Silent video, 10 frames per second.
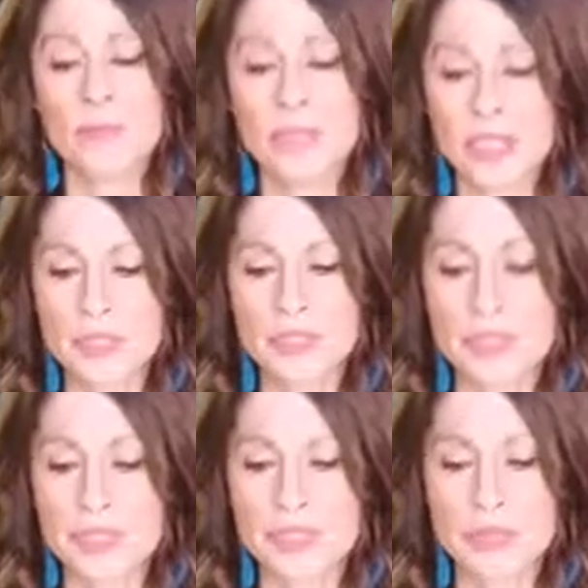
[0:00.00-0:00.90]
But it was
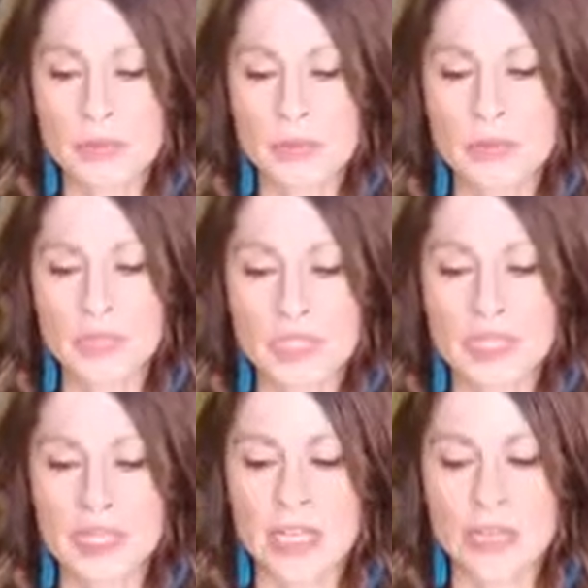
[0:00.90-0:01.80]
in that moment
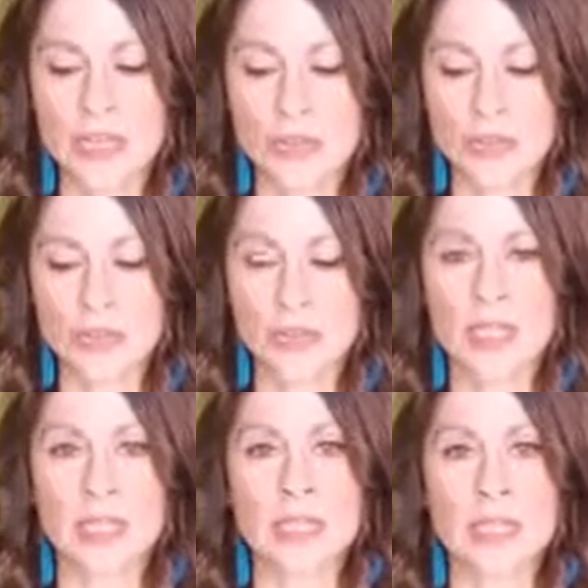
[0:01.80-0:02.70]
that I knew
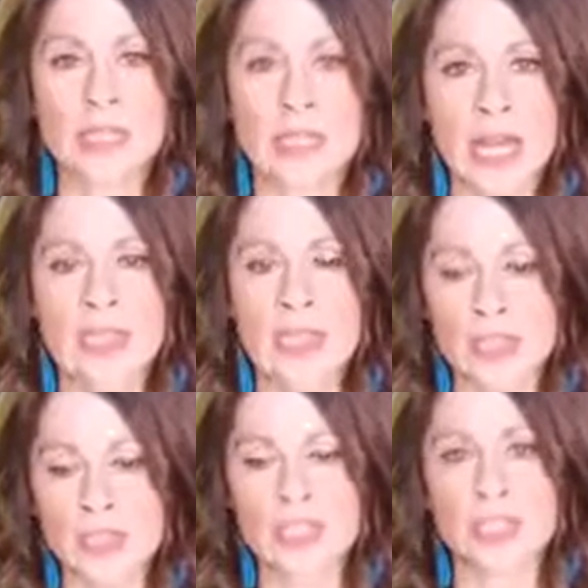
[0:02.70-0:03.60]
that that
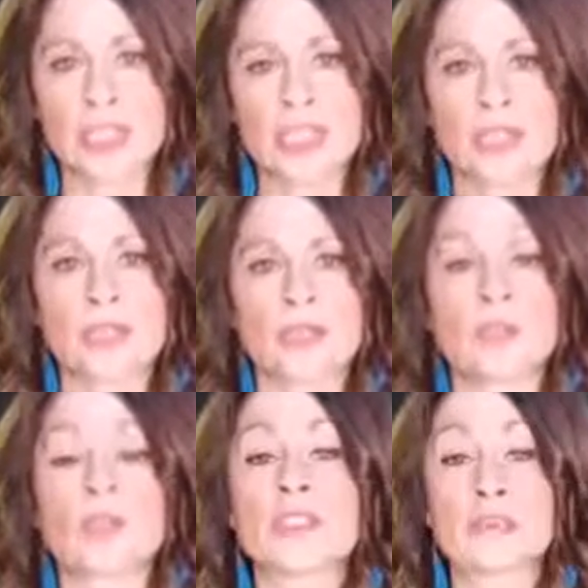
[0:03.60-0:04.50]
energy
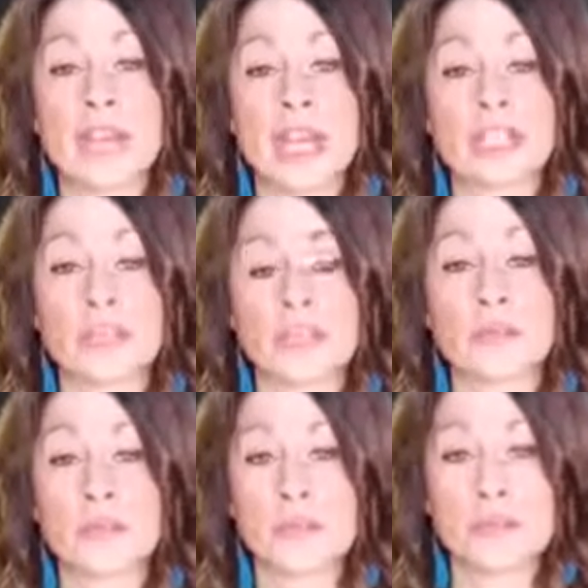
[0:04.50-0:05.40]
was matching
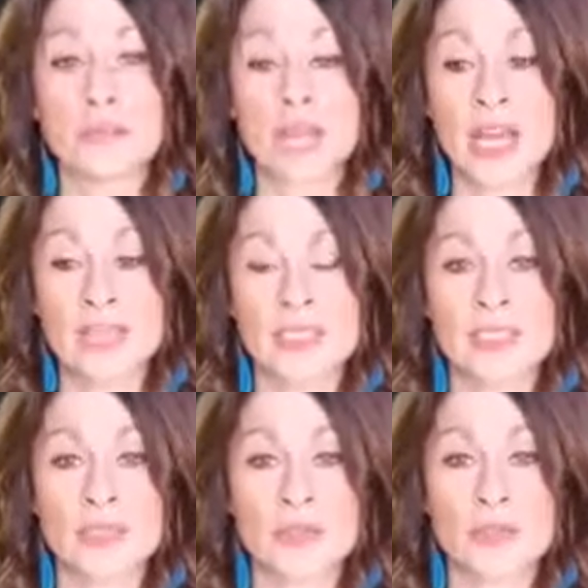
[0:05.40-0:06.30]
what I'd been
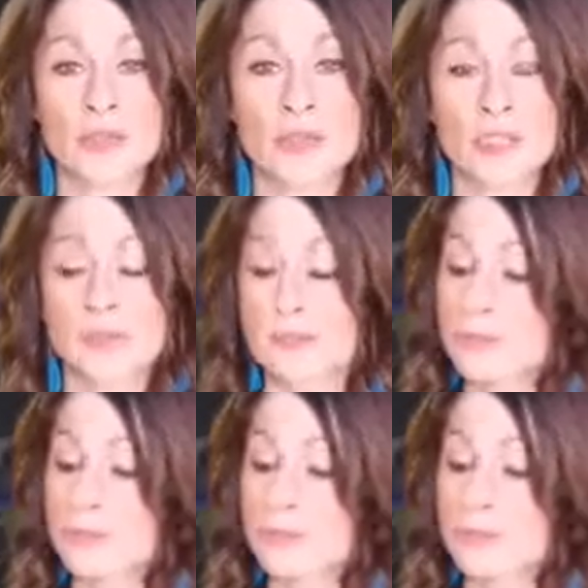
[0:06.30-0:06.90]
asking for.